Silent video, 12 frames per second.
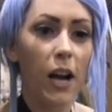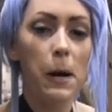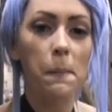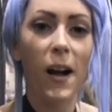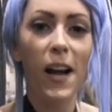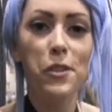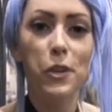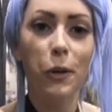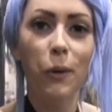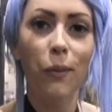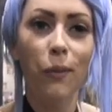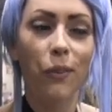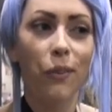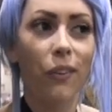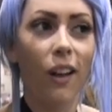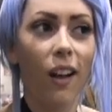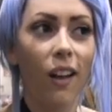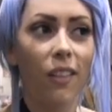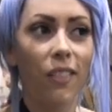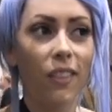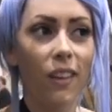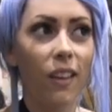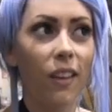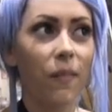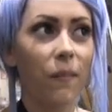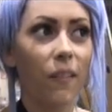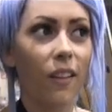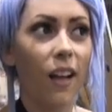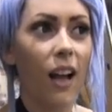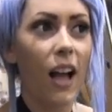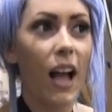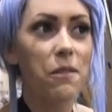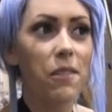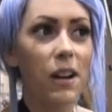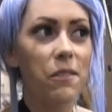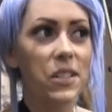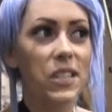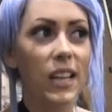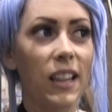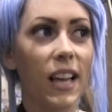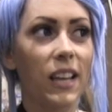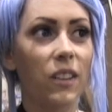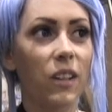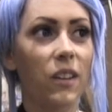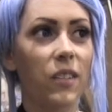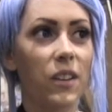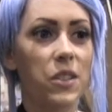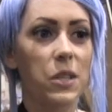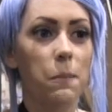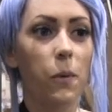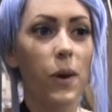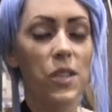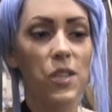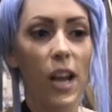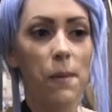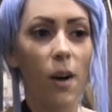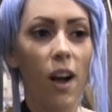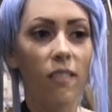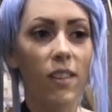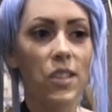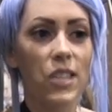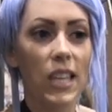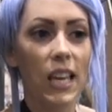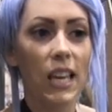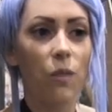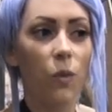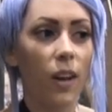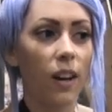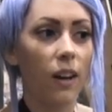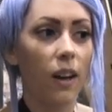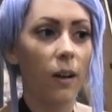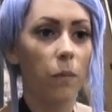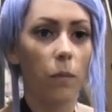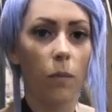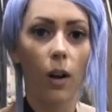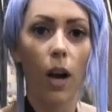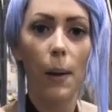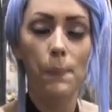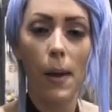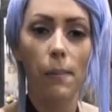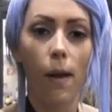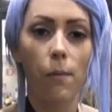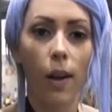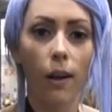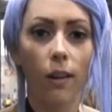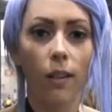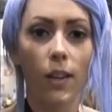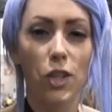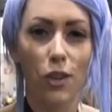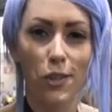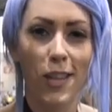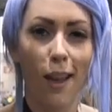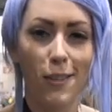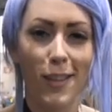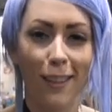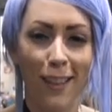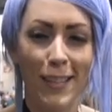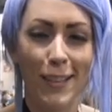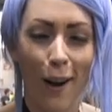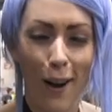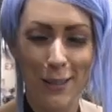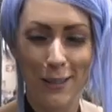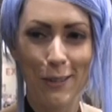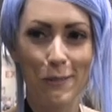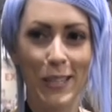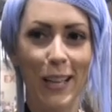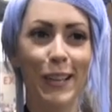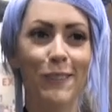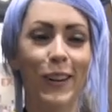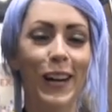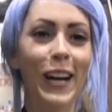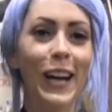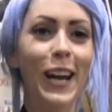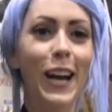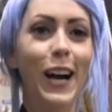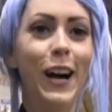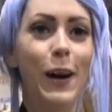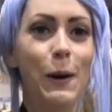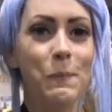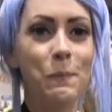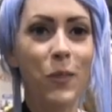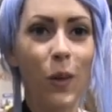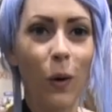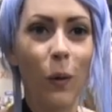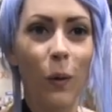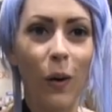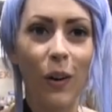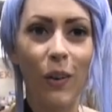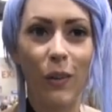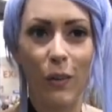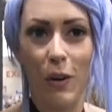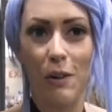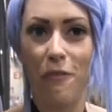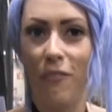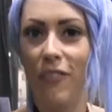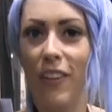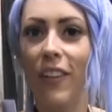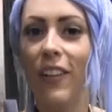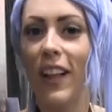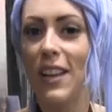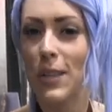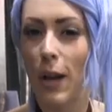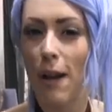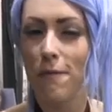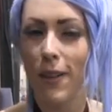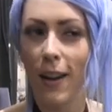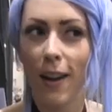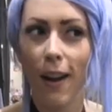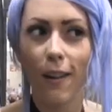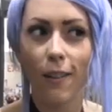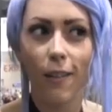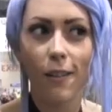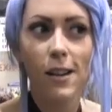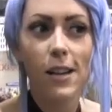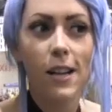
I do. I would like there's a point in time obviously when maybe I'm not going to look so sexy in these costumes anymore, or feel as confident, I don't know,